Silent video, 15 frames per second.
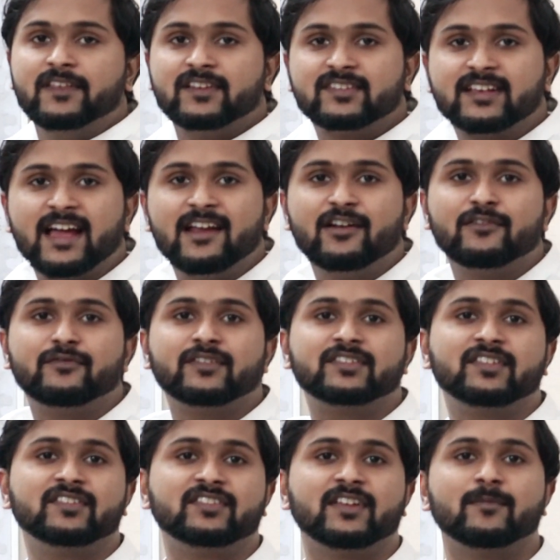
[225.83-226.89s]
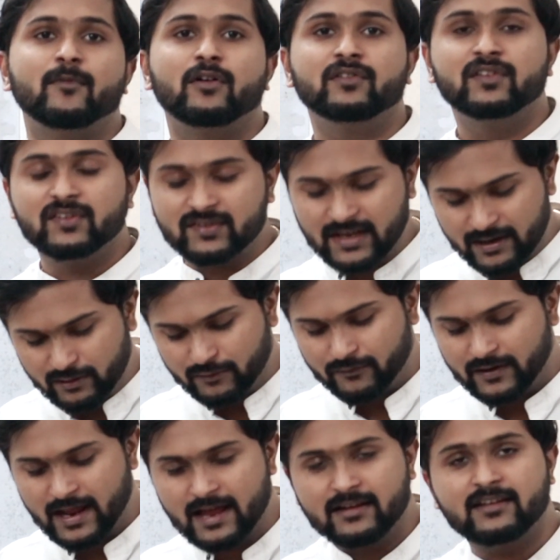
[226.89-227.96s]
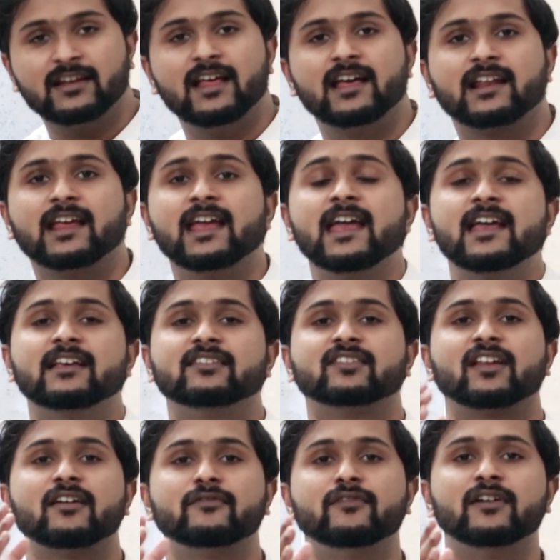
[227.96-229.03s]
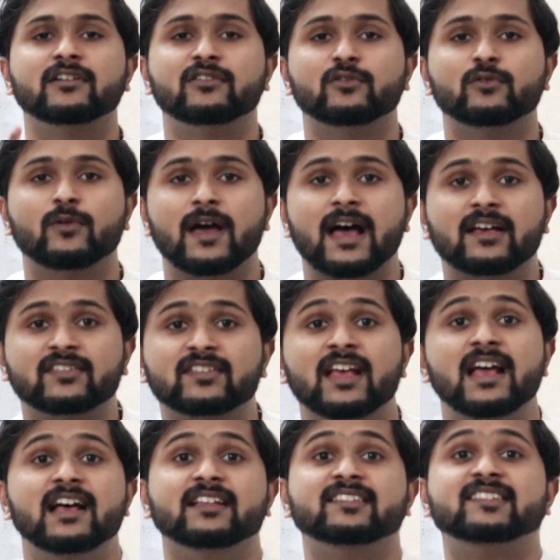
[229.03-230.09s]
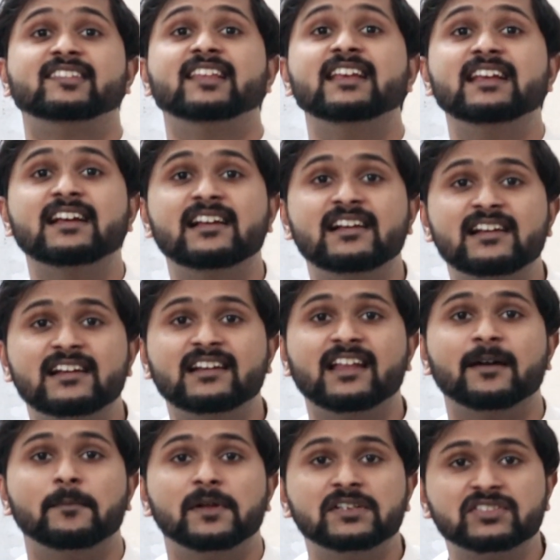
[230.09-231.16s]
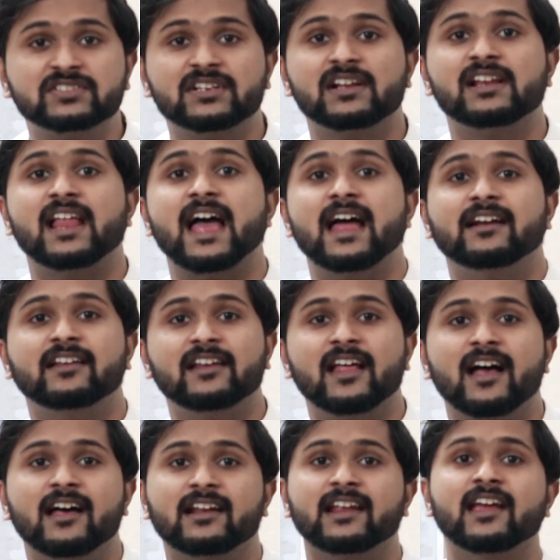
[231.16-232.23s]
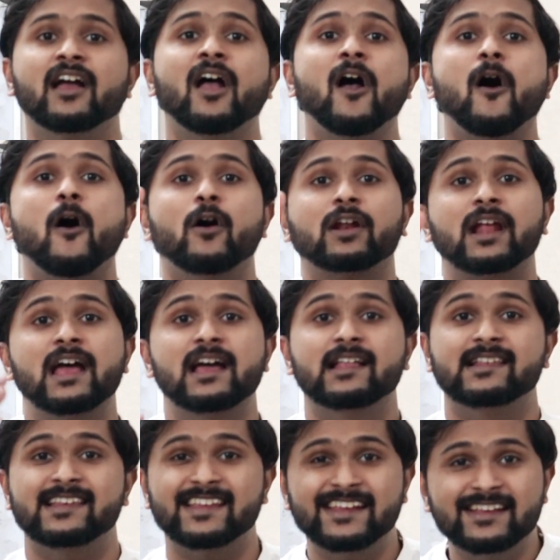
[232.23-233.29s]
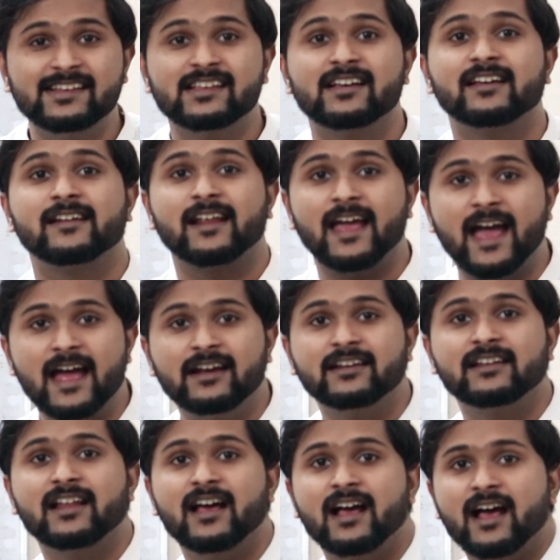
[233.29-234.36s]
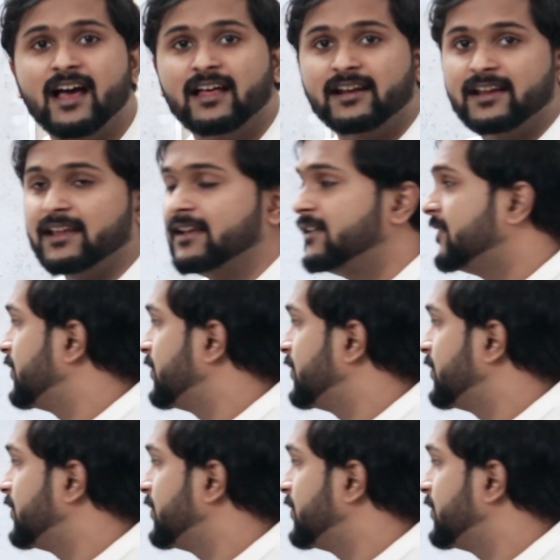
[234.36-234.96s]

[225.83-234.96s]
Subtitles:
this kind of a system or this kind of an antenna array is referred to as a single dimensional antenna array or a linear antenna array.